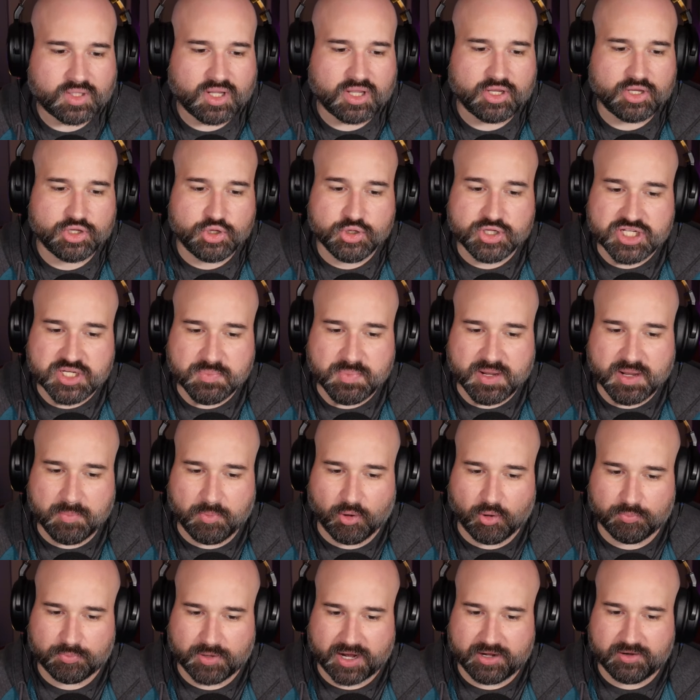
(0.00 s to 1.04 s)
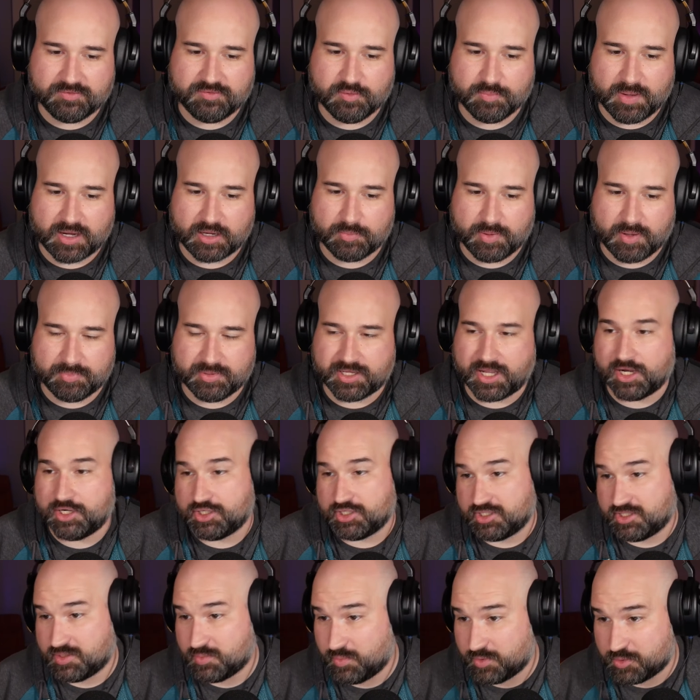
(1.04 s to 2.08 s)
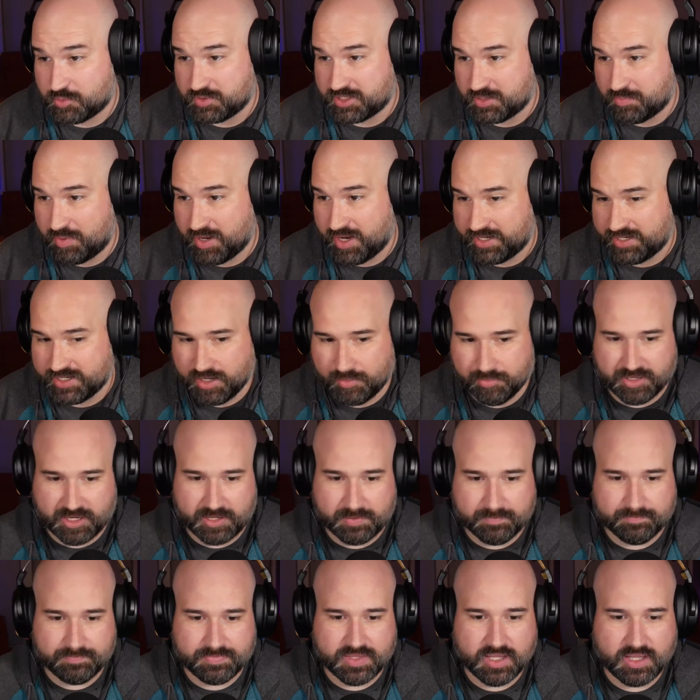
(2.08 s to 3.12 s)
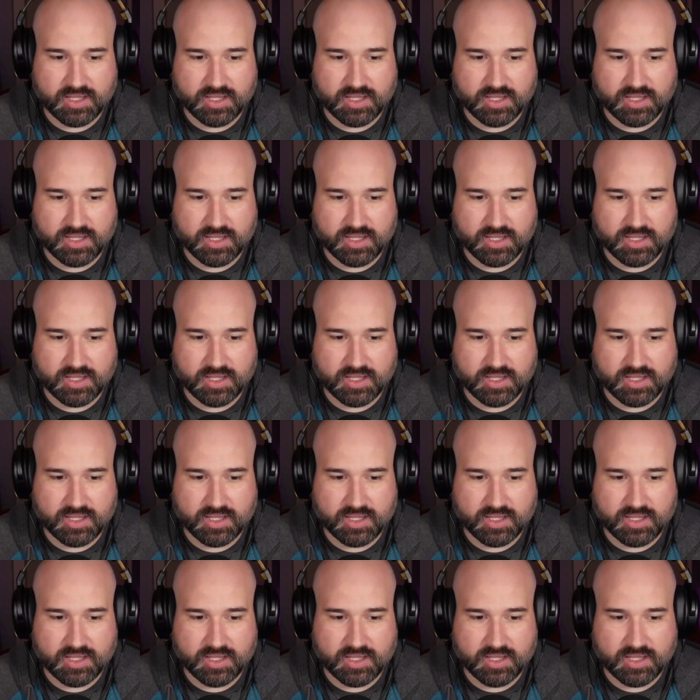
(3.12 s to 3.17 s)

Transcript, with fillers: used to be a pulp writer for Better Publications, which was a Pine company.